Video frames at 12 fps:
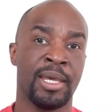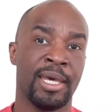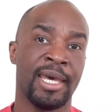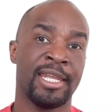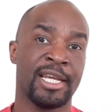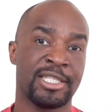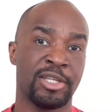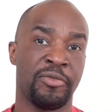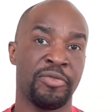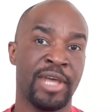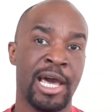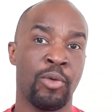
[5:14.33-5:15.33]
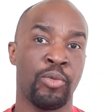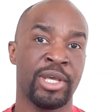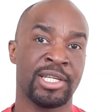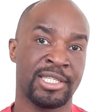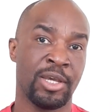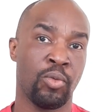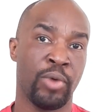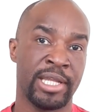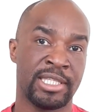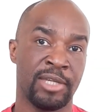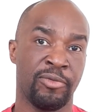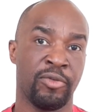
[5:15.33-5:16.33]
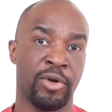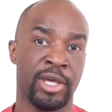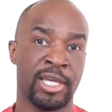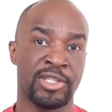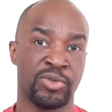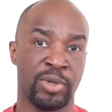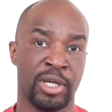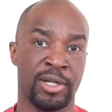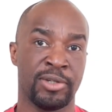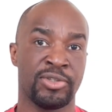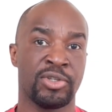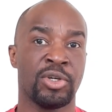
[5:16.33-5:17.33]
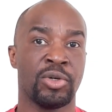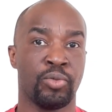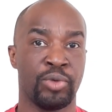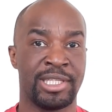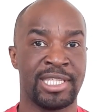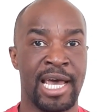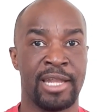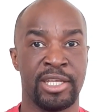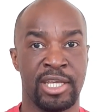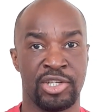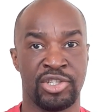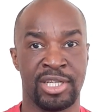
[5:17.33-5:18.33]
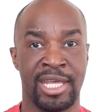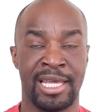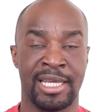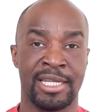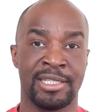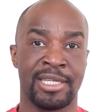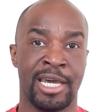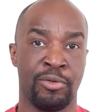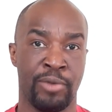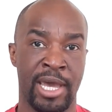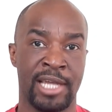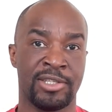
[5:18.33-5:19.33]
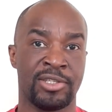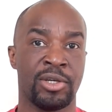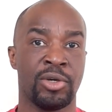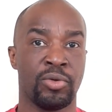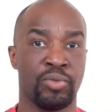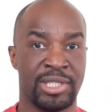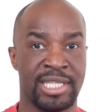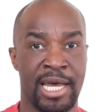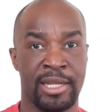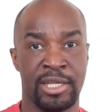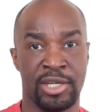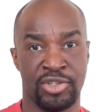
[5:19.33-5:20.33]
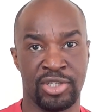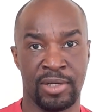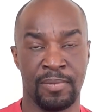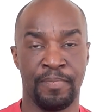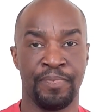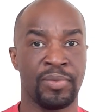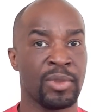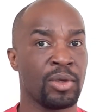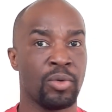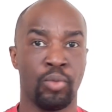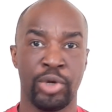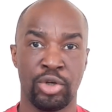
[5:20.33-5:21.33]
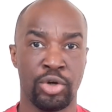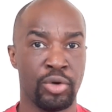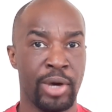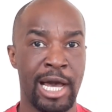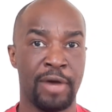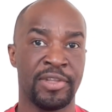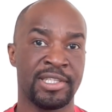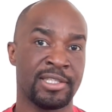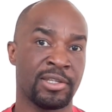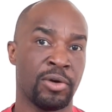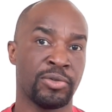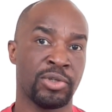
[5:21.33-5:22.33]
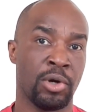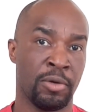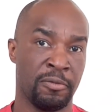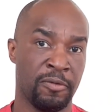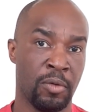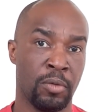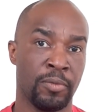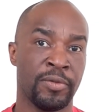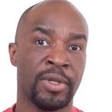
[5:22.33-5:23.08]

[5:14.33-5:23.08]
And as of now, we are still waiting for Israel's retaliation against Iran's retaliation. We don't know how this is going to unfold.